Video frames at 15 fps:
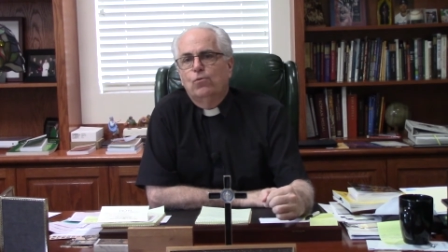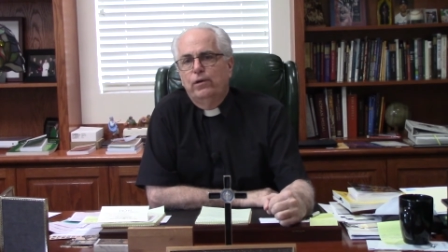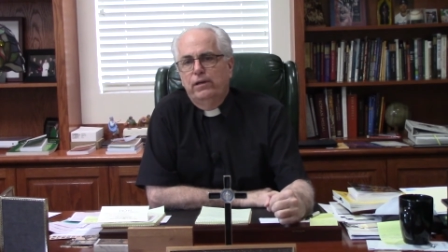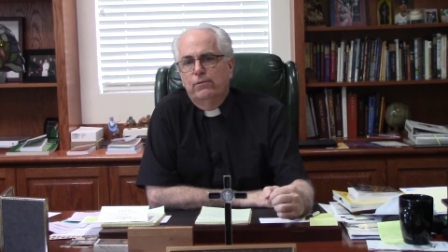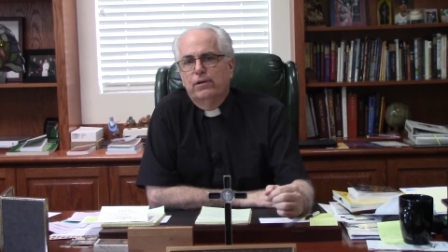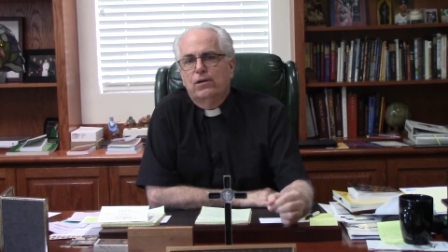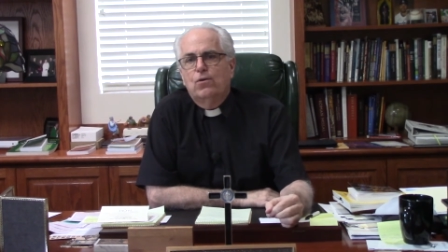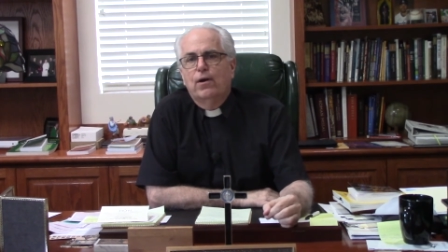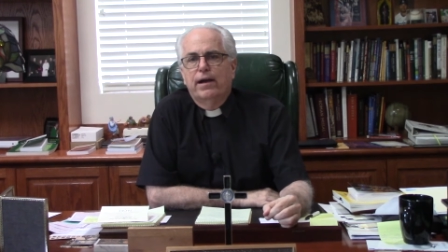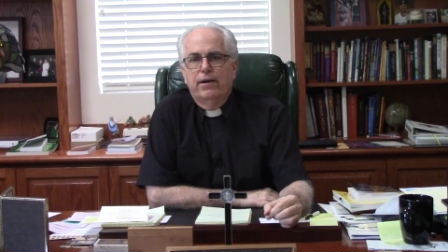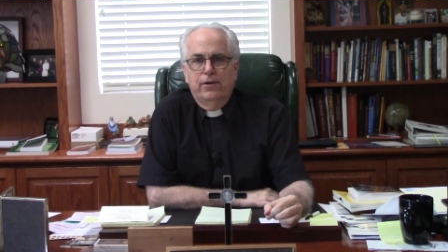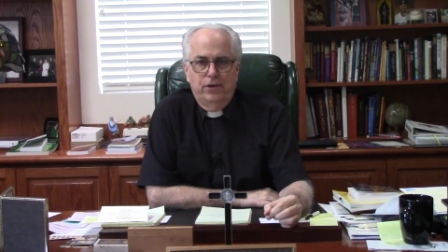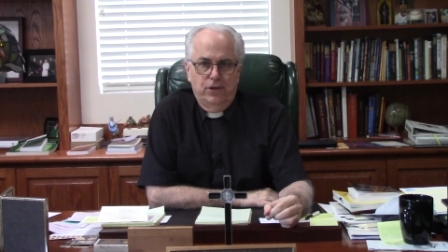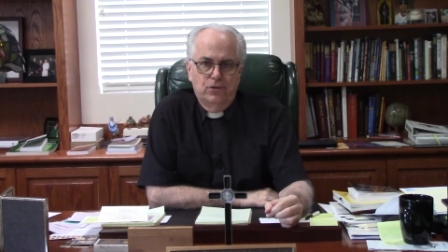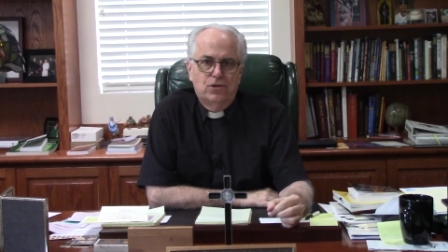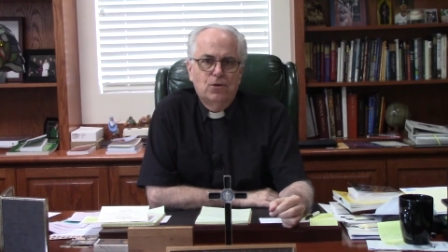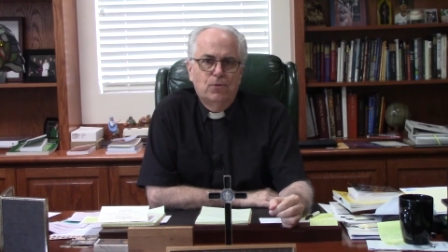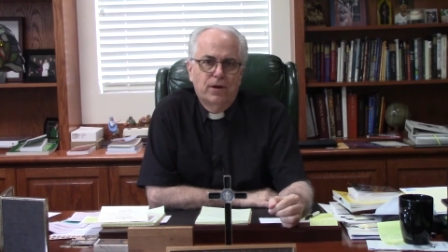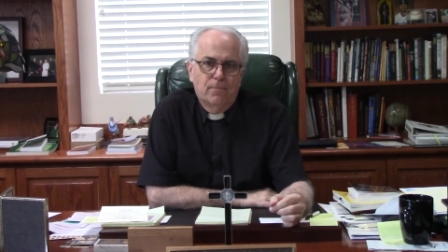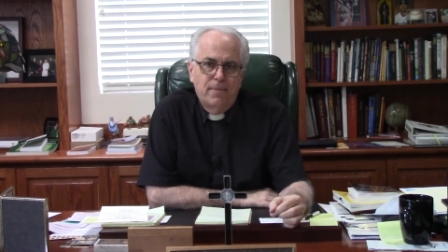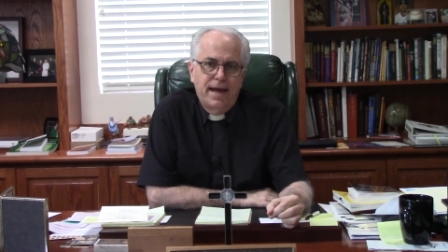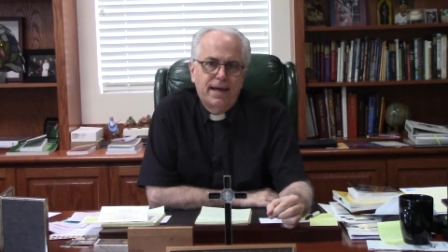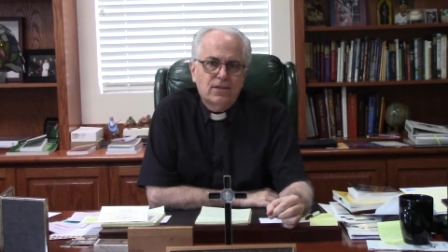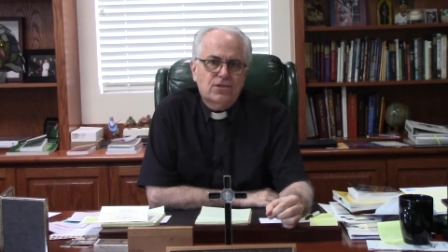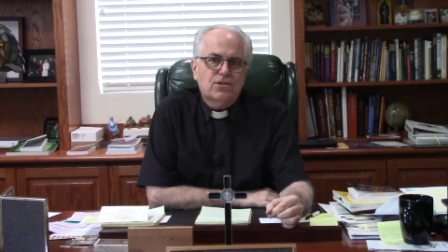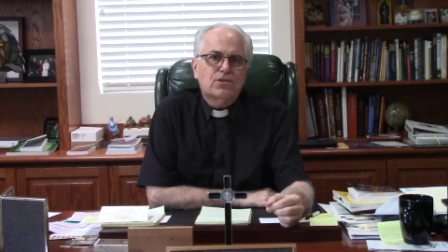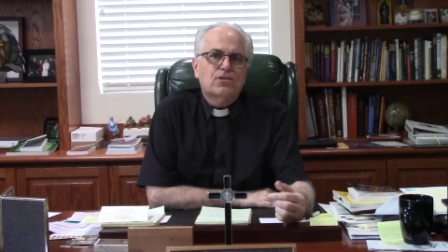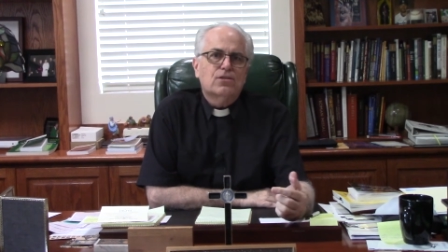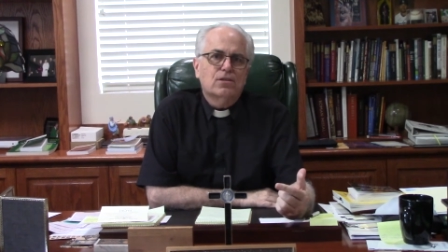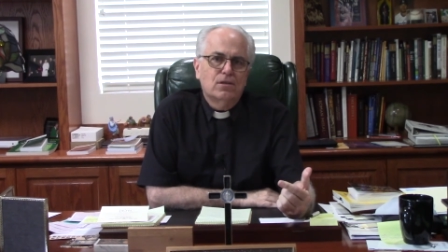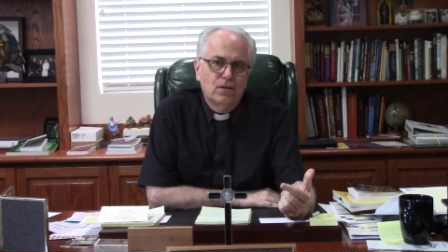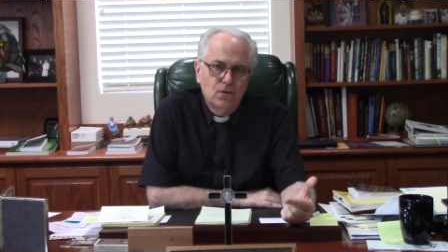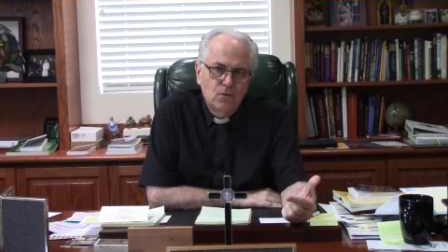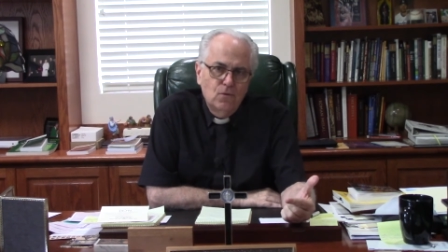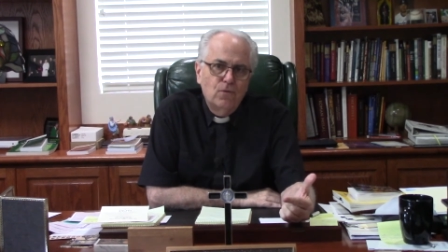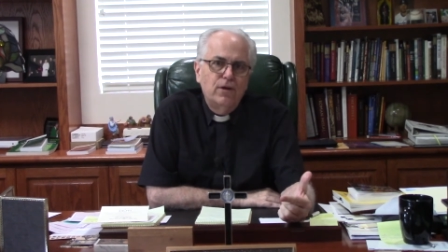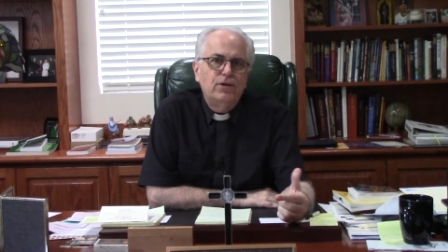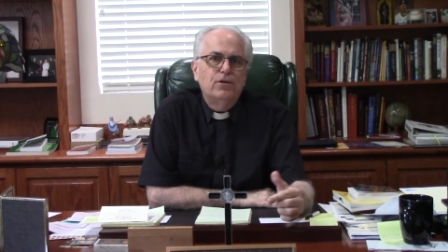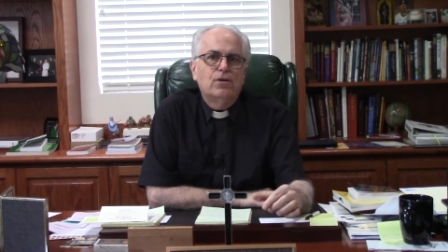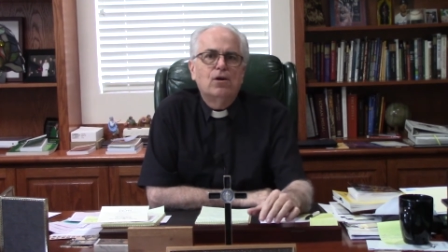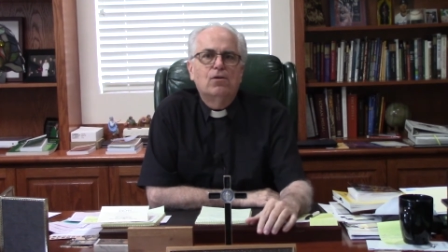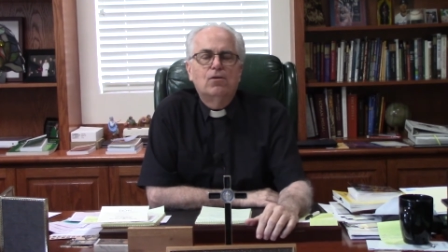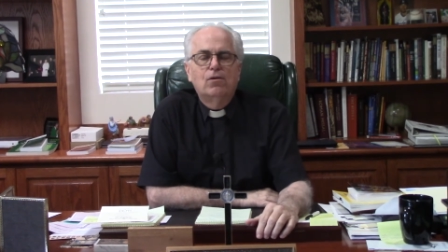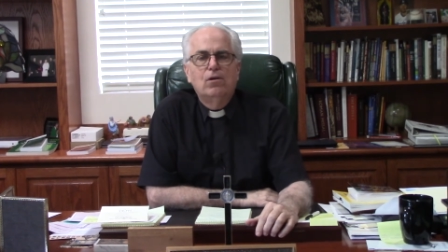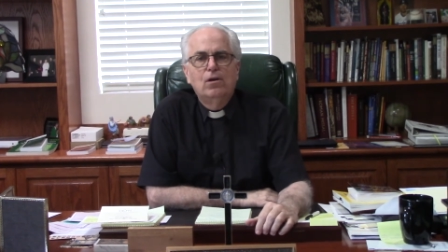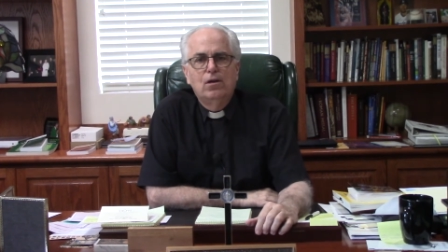we require you to wear masks when you go